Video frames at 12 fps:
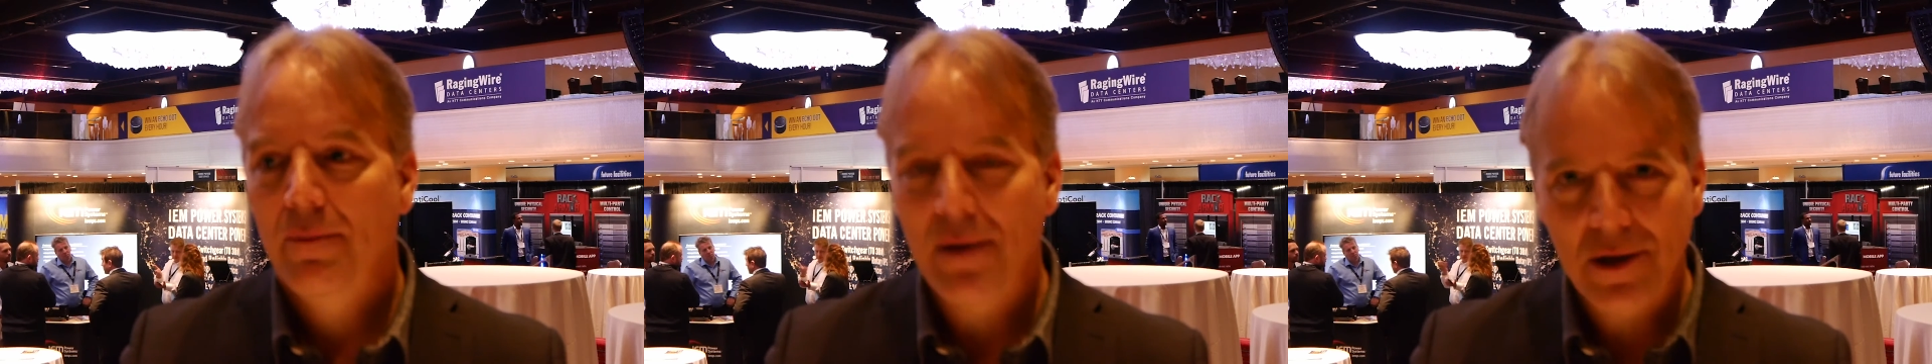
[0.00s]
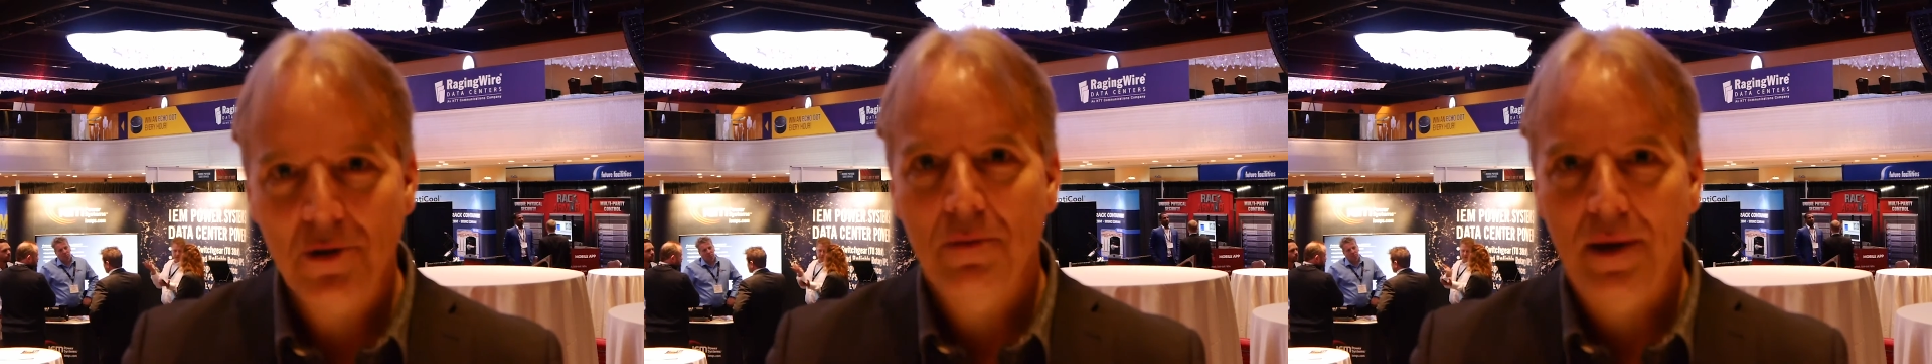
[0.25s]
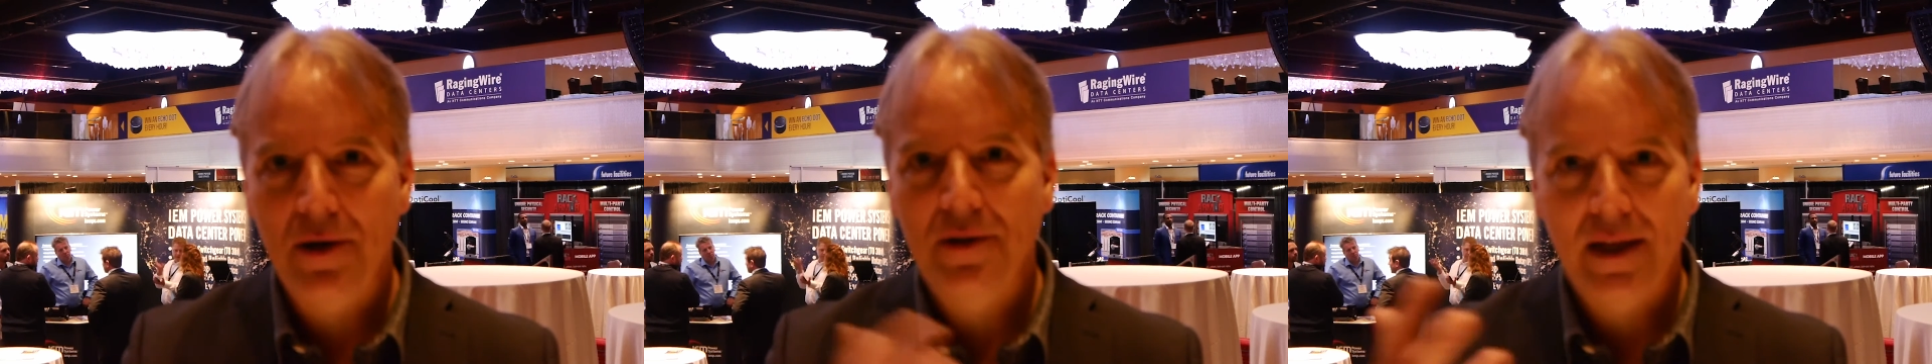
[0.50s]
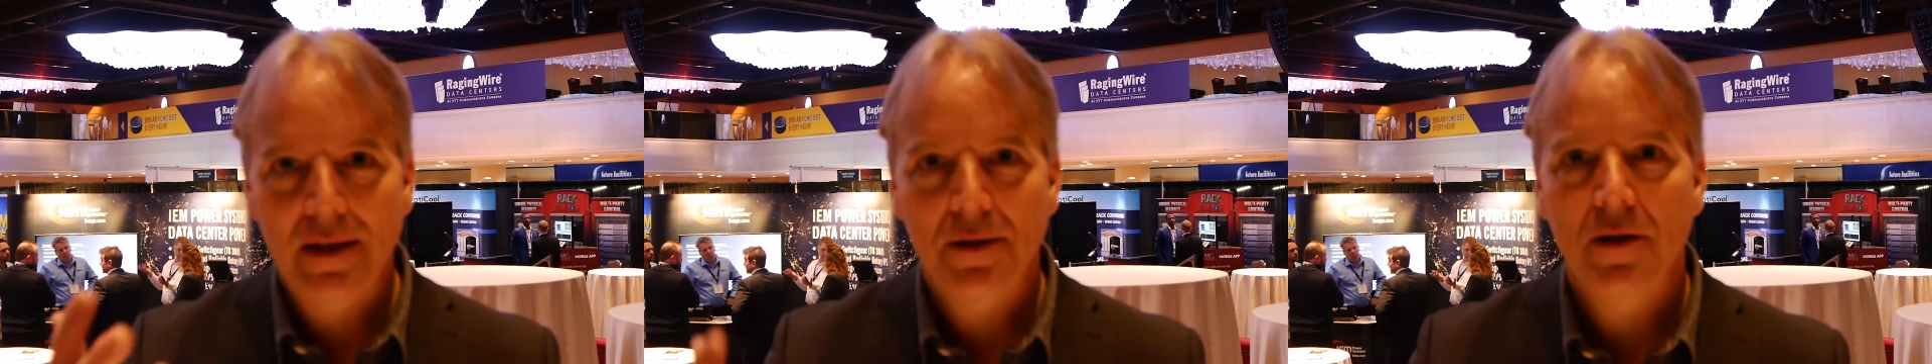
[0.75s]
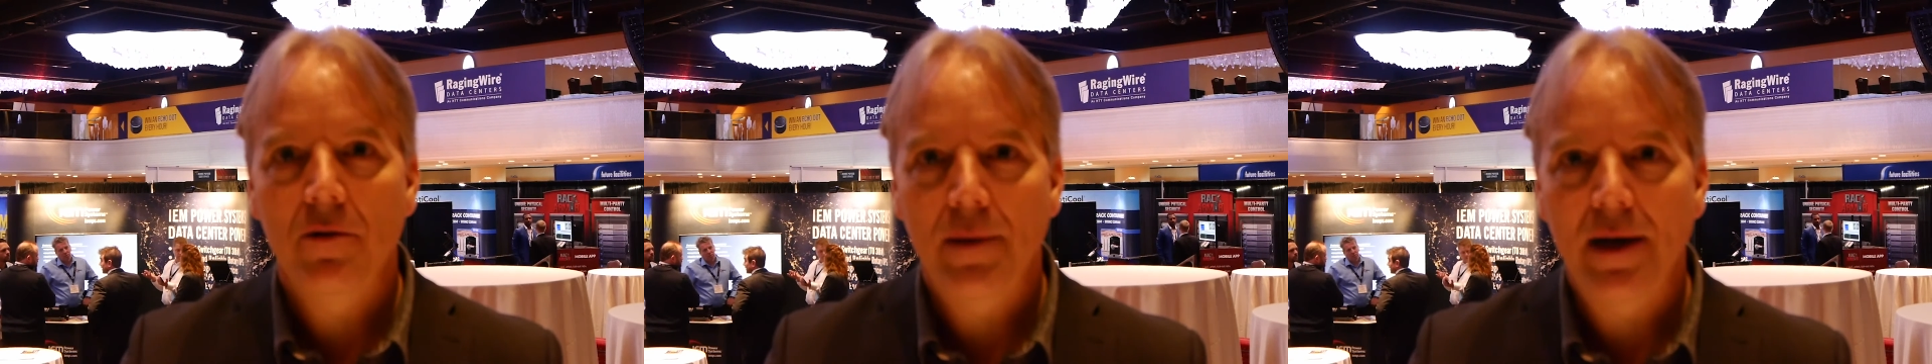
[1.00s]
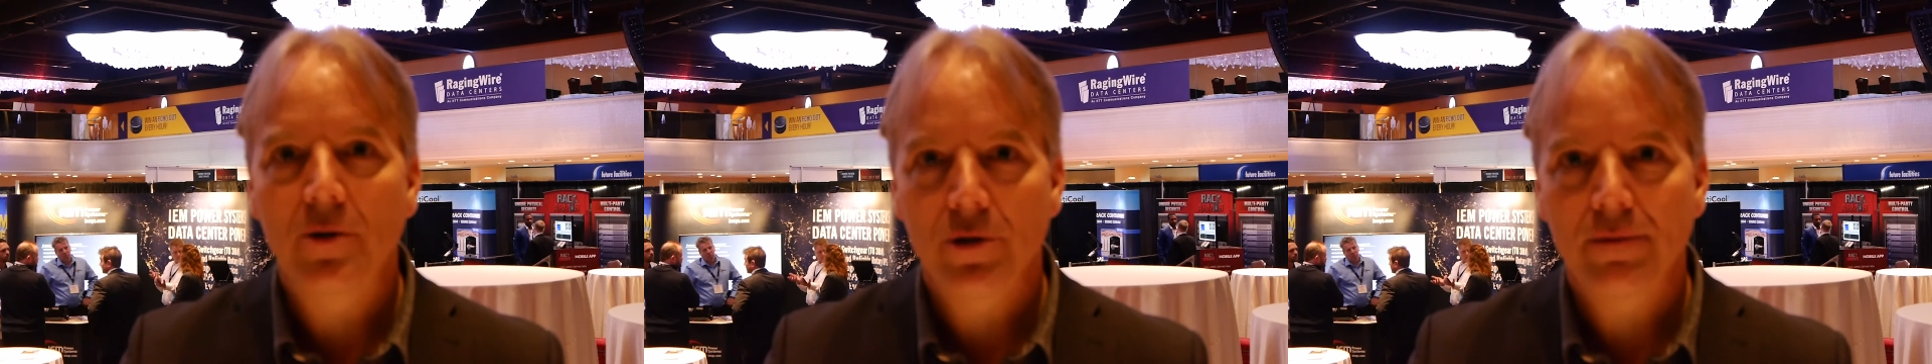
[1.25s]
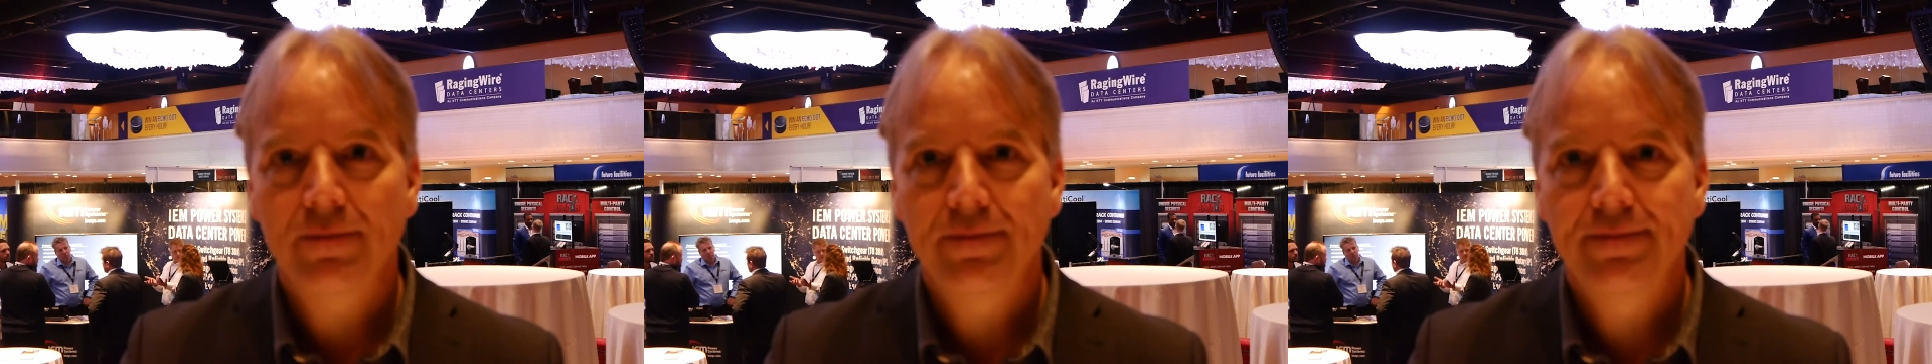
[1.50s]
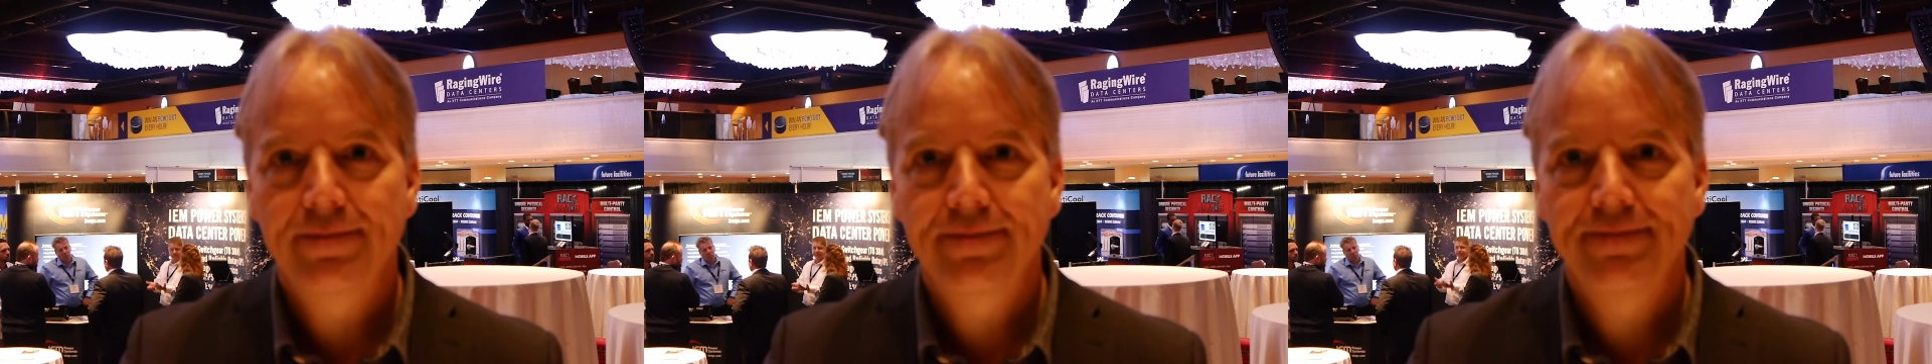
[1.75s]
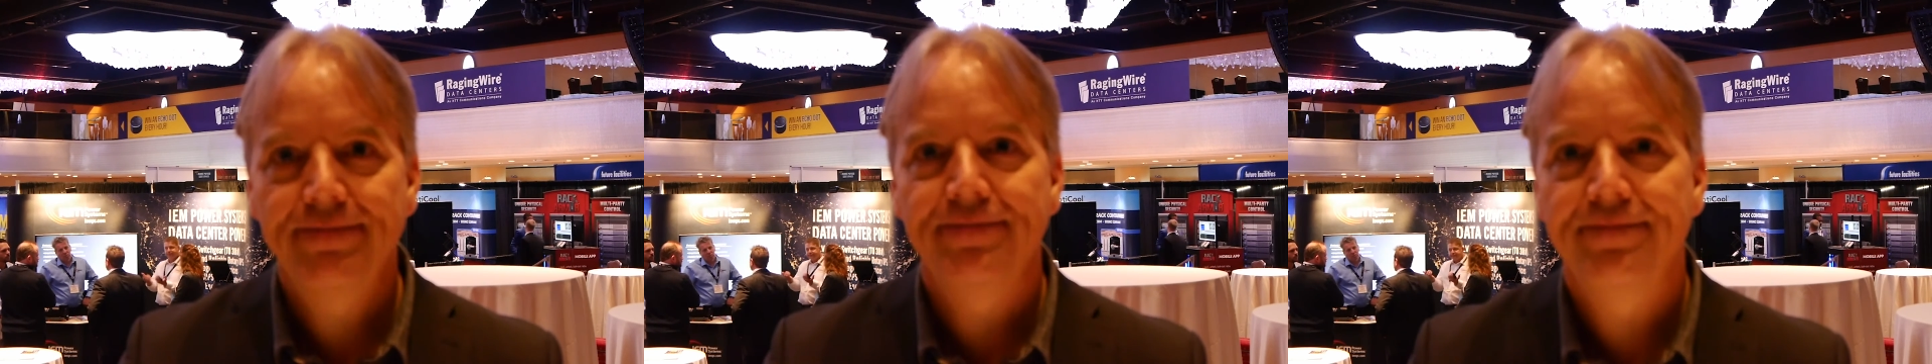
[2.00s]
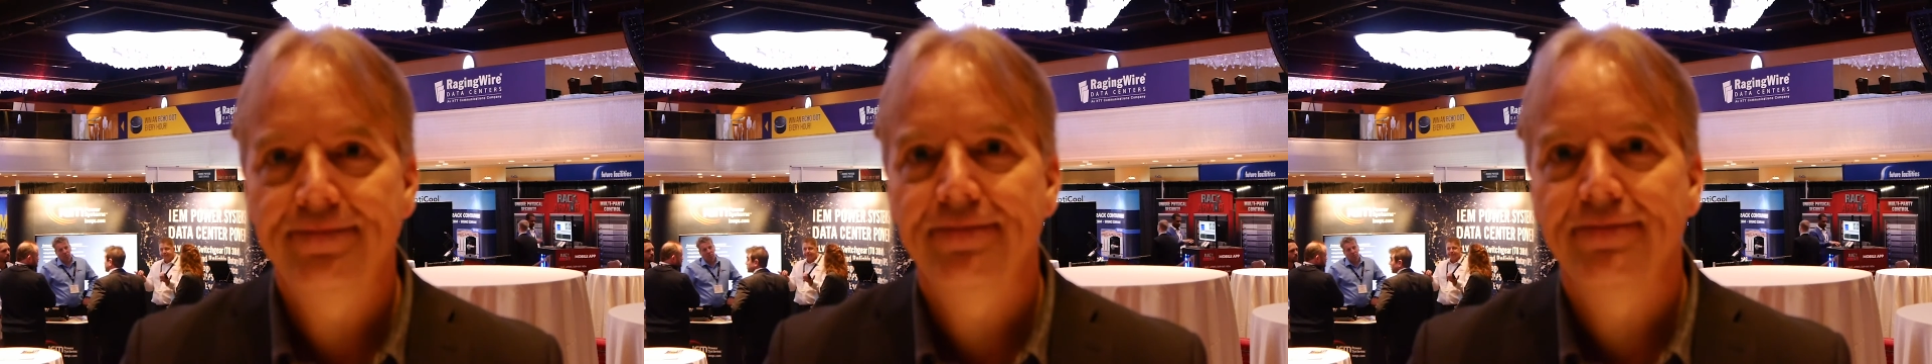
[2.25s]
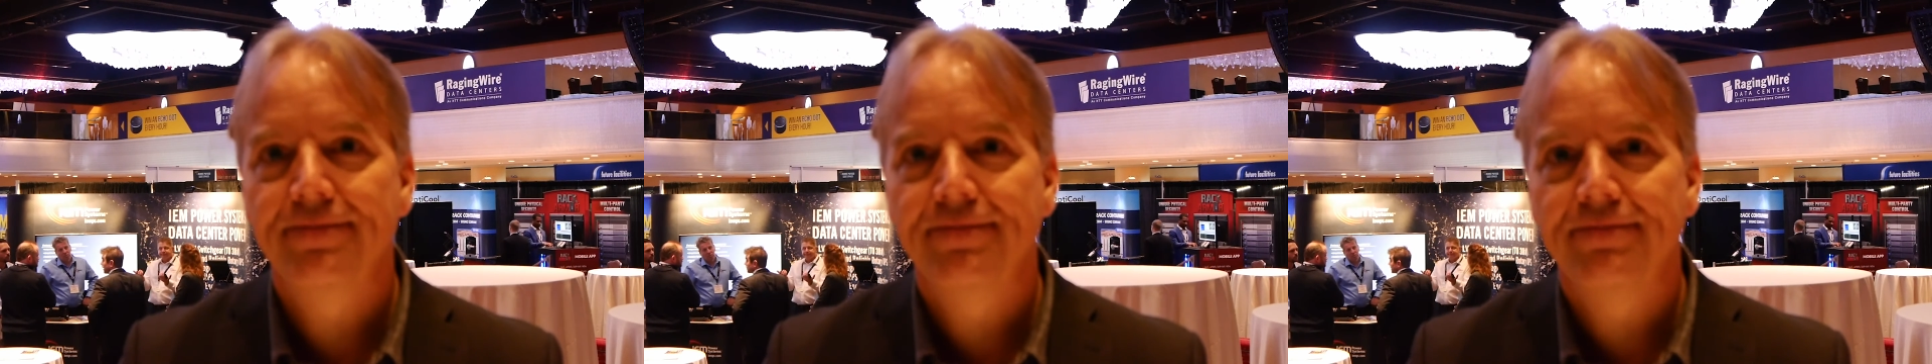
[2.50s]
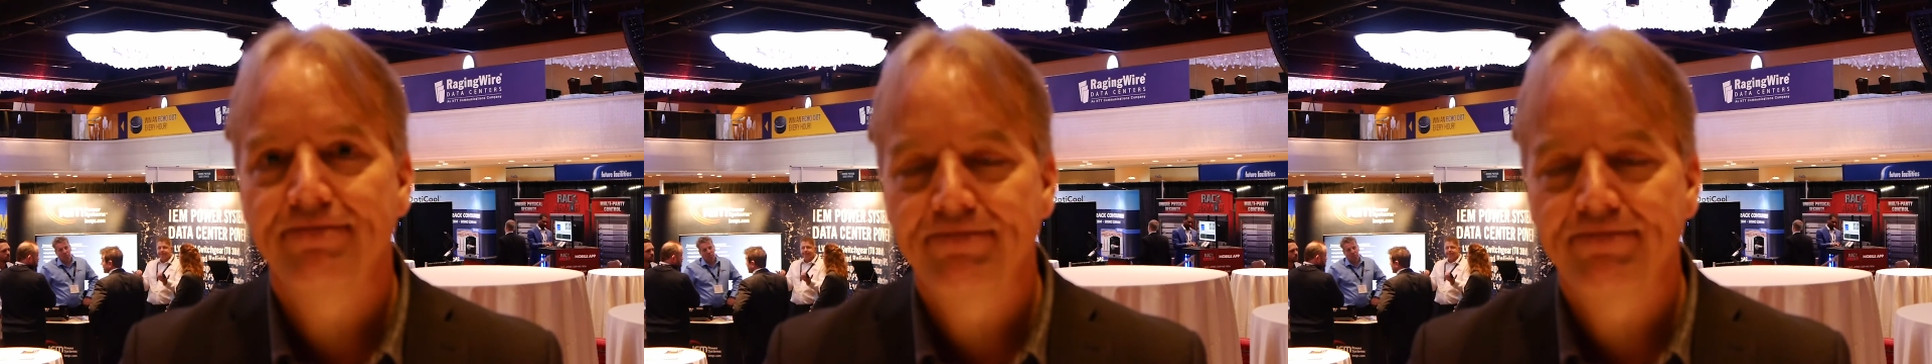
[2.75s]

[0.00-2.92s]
makes you a better data center manager. Excellent.